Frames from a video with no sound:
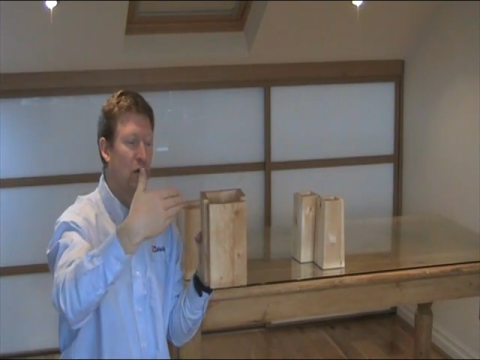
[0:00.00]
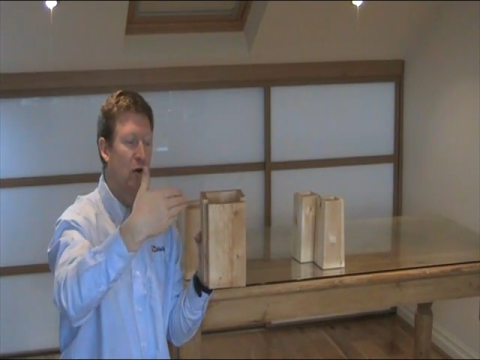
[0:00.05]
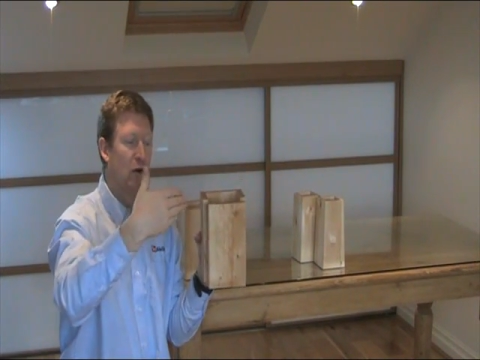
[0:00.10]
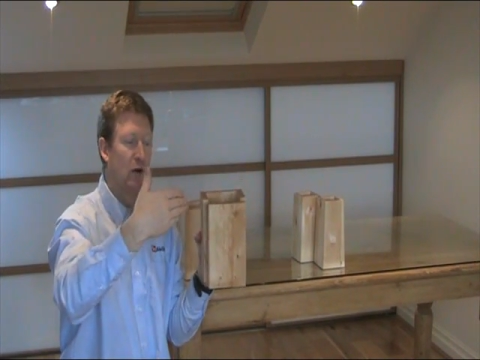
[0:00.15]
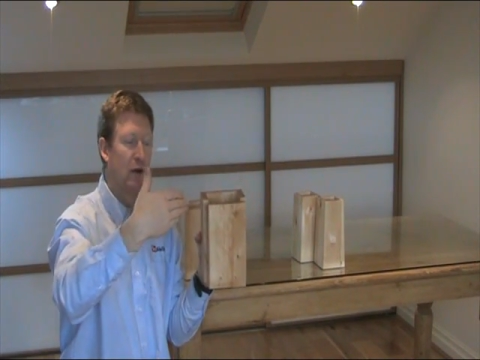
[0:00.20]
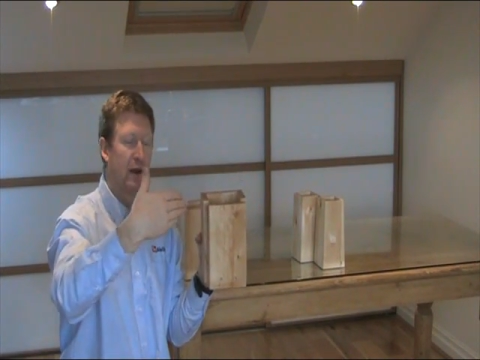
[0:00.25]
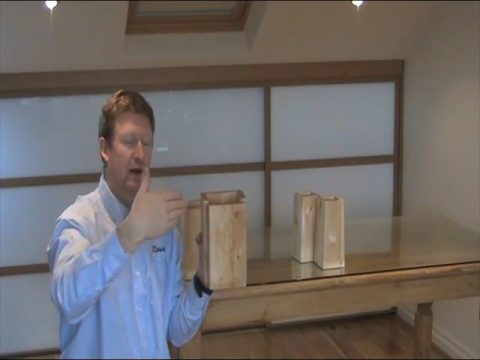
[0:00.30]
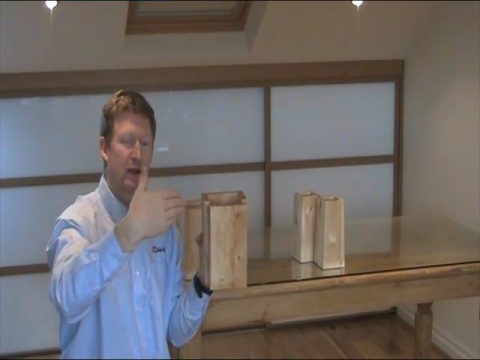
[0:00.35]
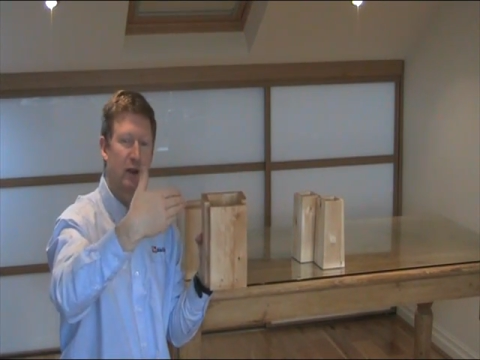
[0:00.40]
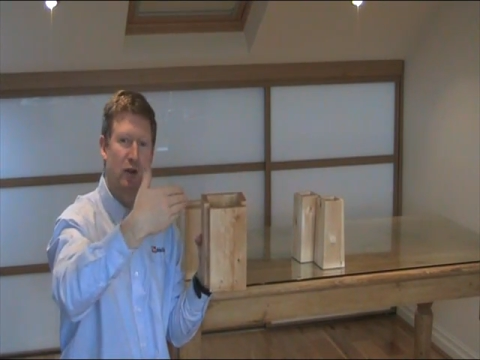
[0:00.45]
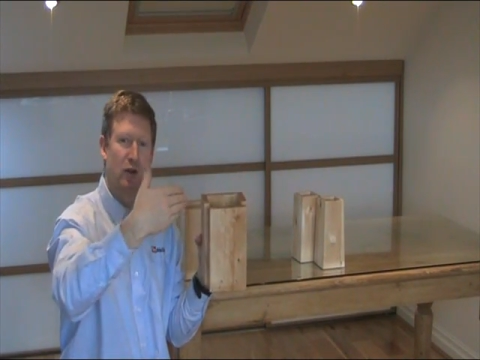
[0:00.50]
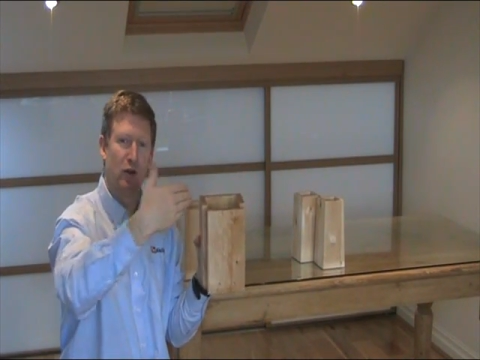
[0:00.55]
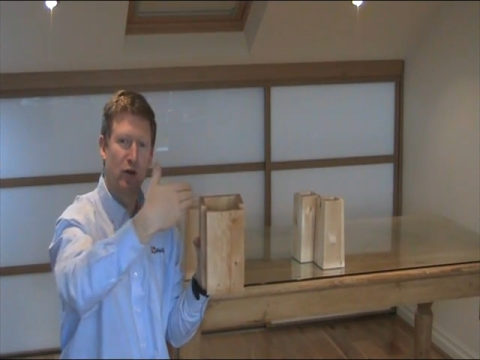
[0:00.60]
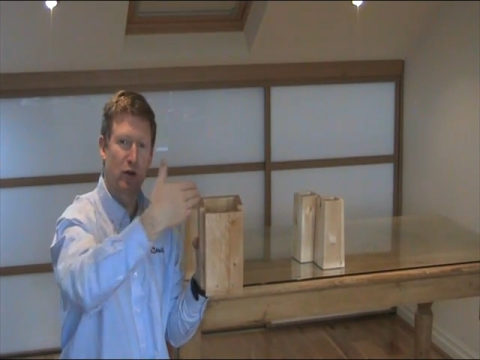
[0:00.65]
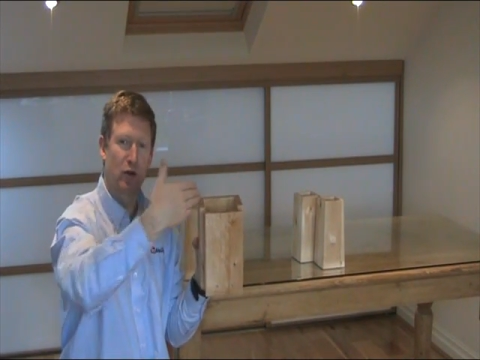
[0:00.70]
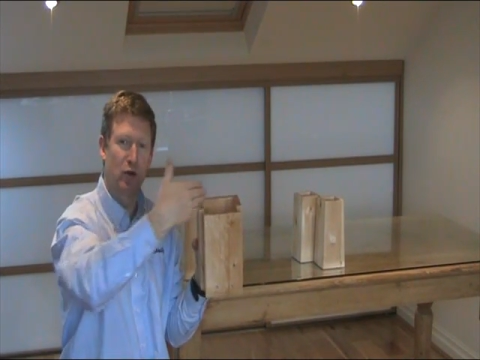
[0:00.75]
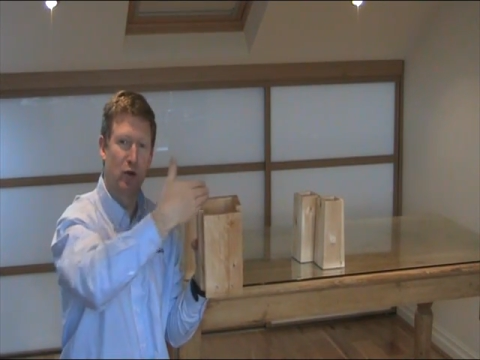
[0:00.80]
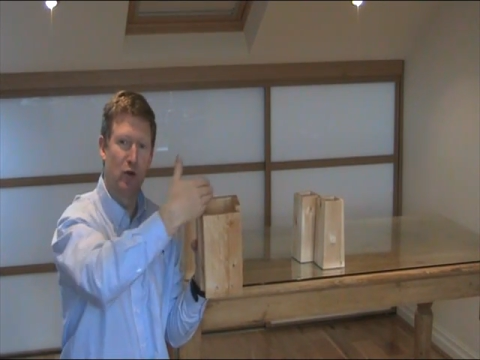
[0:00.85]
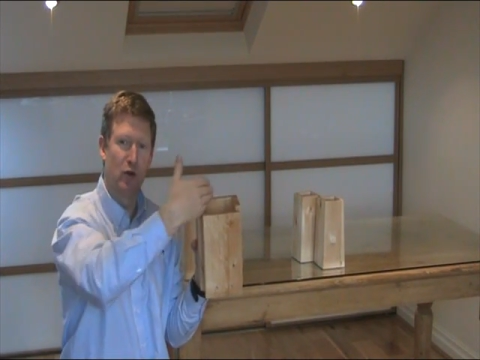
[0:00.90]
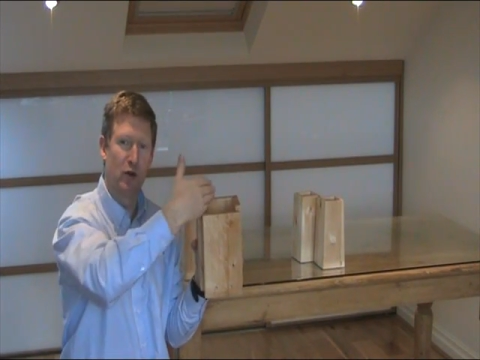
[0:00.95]
or a
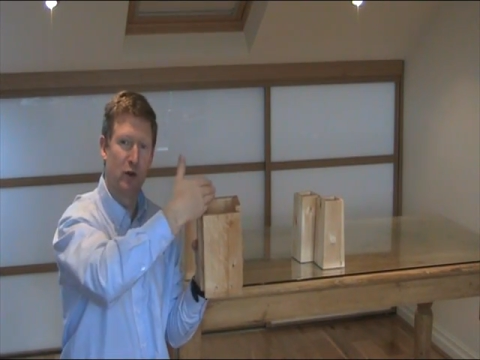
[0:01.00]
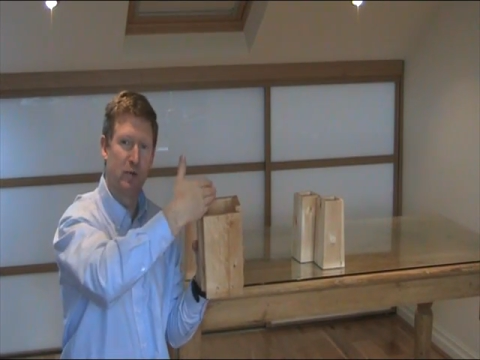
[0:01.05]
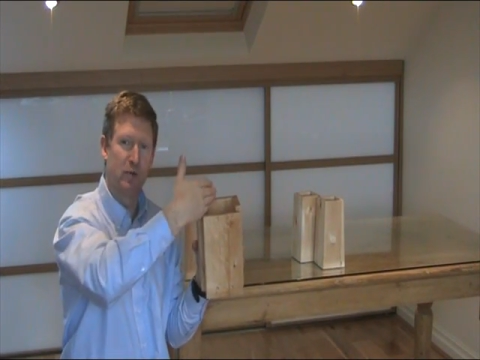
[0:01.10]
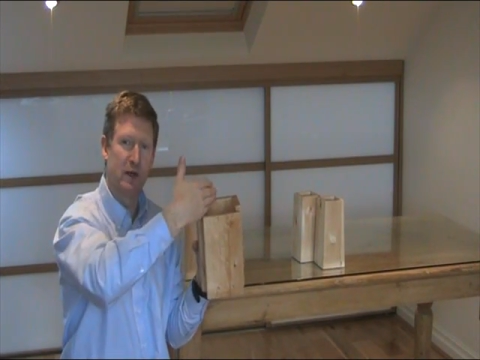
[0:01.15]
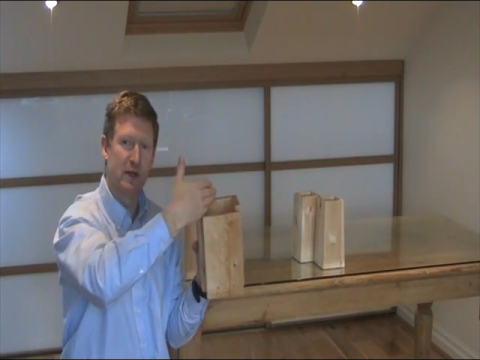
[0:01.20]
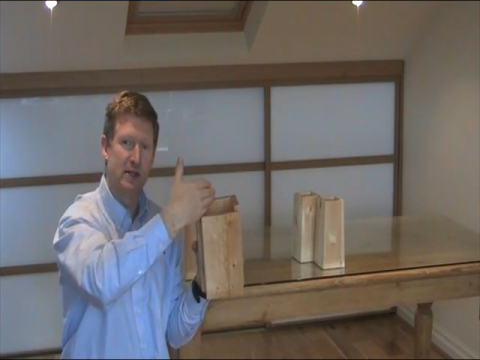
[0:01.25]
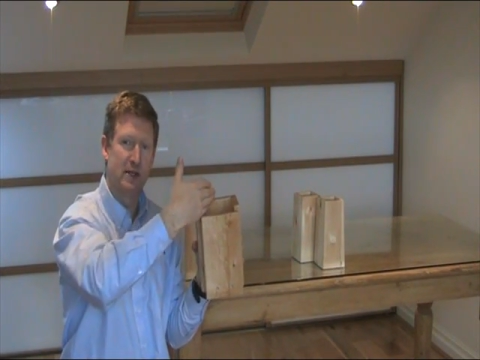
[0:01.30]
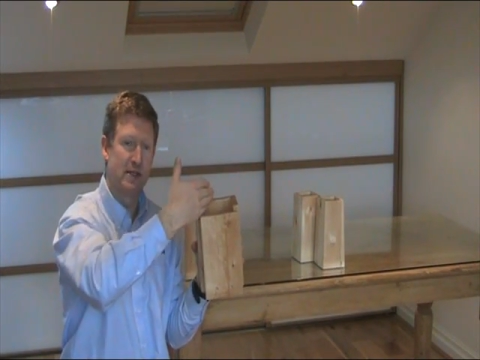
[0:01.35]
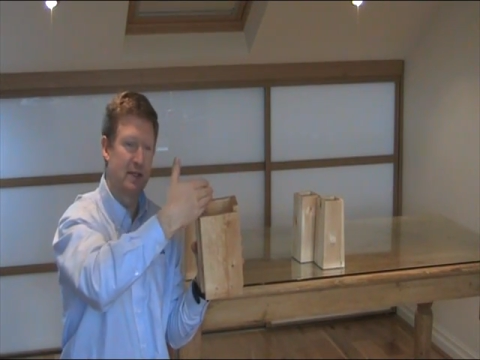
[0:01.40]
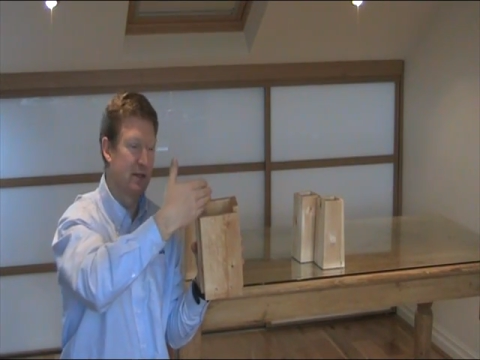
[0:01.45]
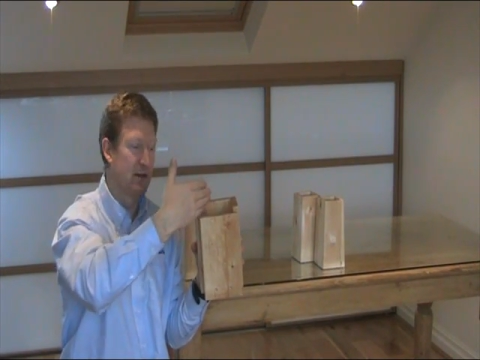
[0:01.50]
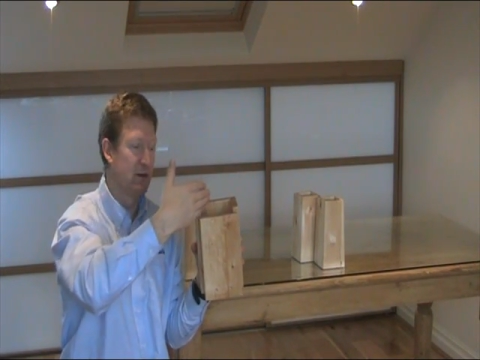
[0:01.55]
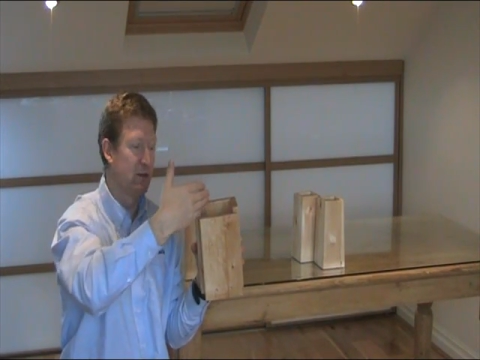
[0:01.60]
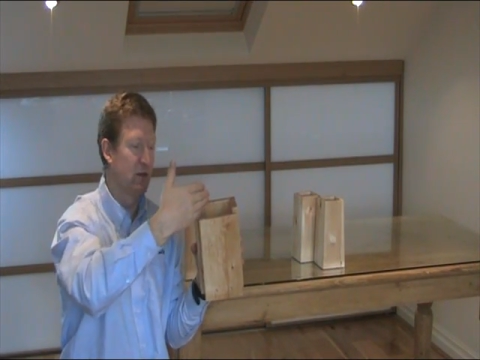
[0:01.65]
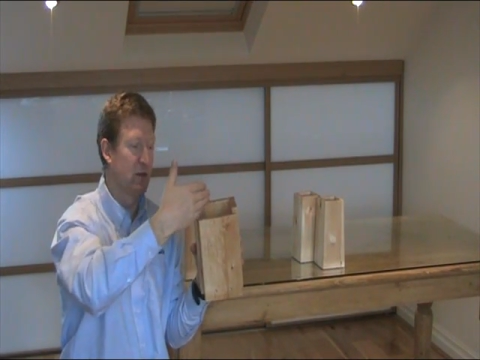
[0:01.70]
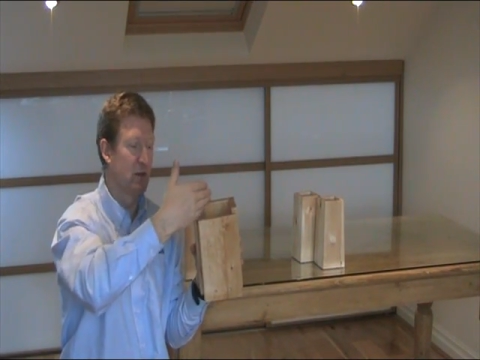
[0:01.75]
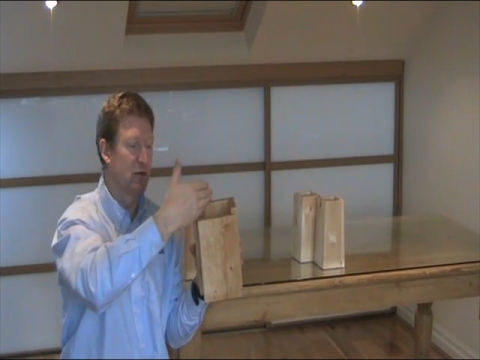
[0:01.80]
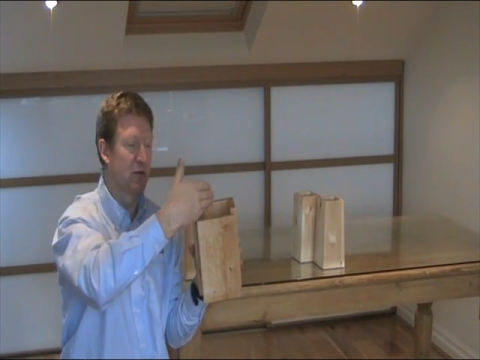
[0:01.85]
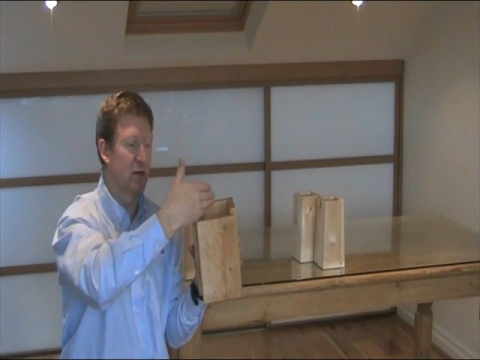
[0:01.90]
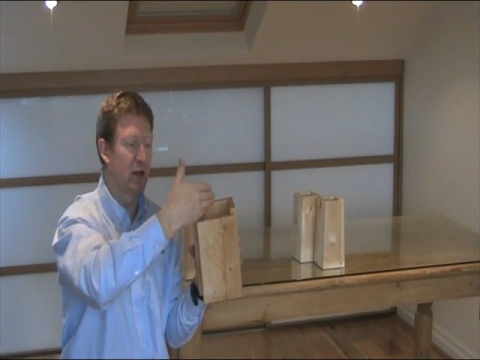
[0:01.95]
corner
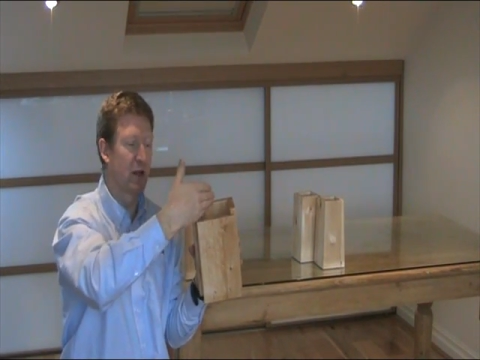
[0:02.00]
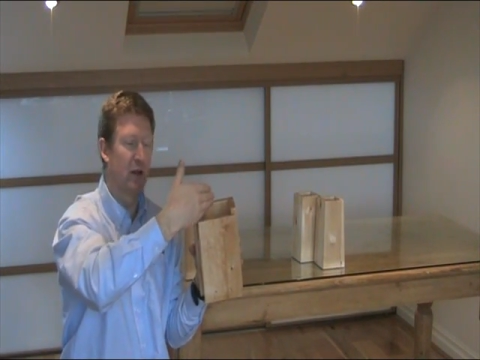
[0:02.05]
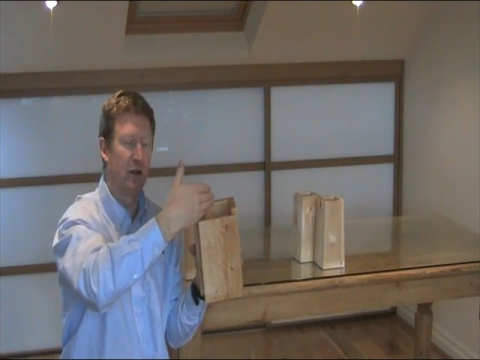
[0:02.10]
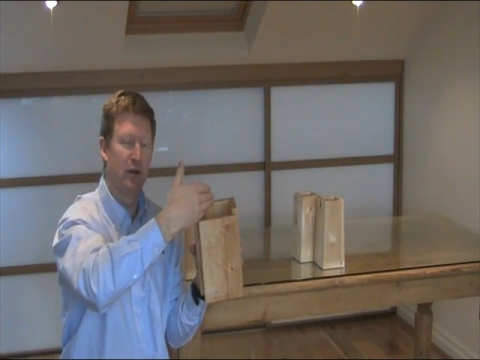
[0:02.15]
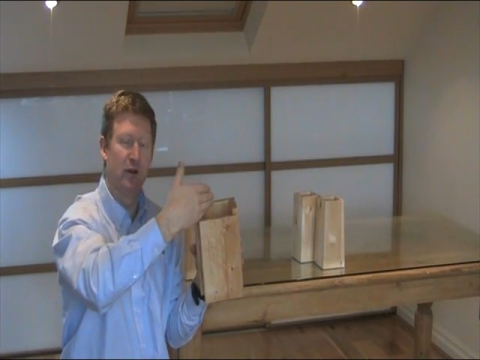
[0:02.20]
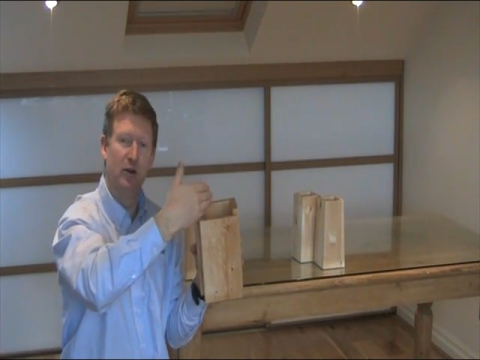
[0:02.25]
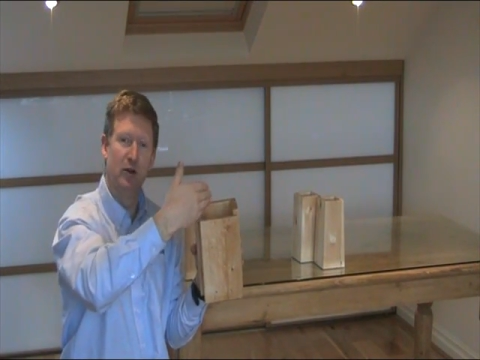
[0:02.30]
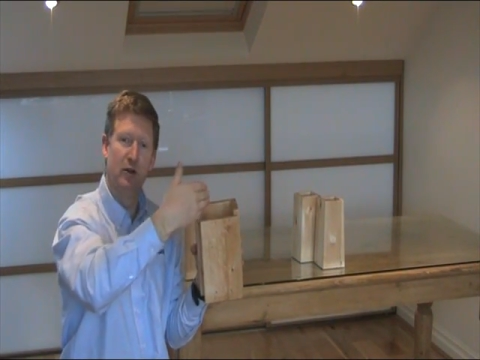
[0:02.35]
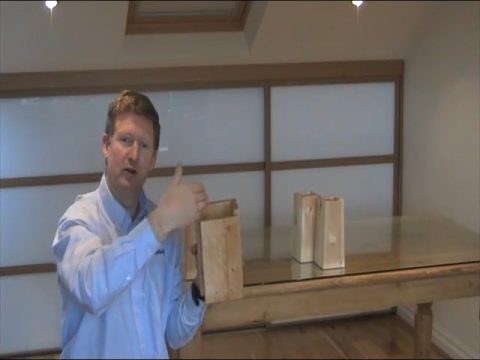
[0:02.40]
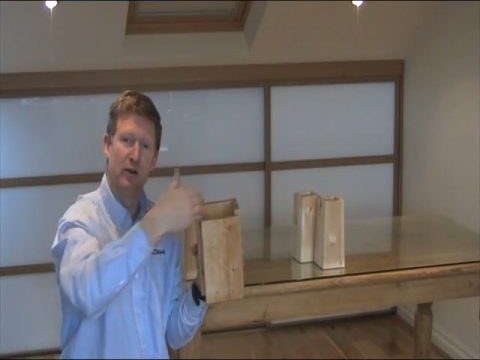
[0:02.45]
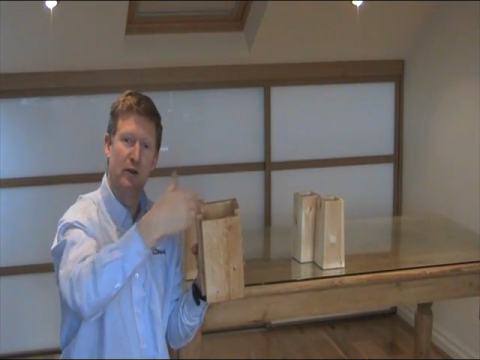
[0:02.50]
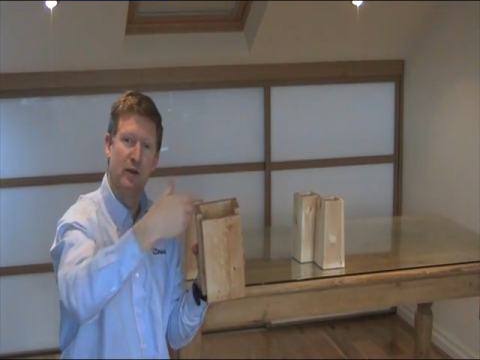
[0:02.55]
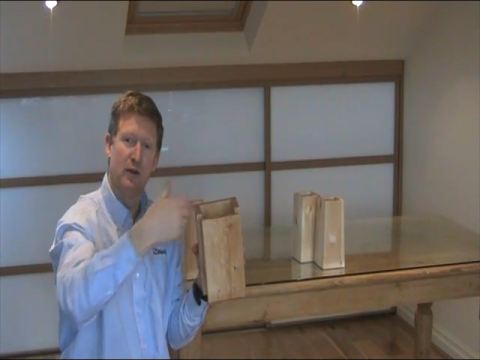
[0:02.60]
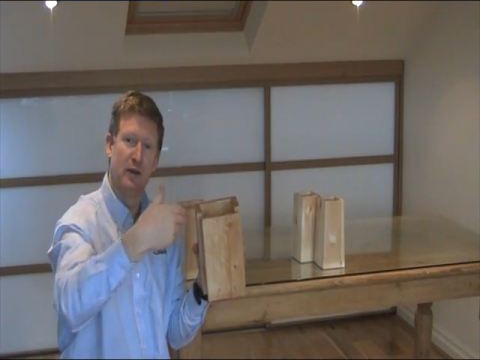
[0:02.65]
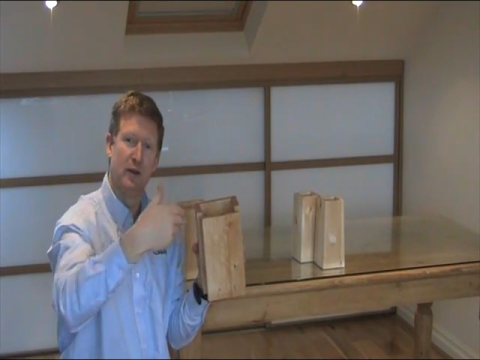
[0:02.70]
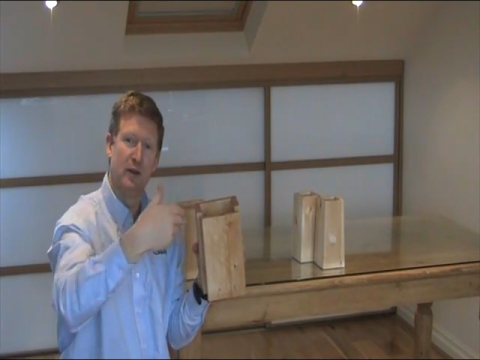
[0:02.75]
piece which will go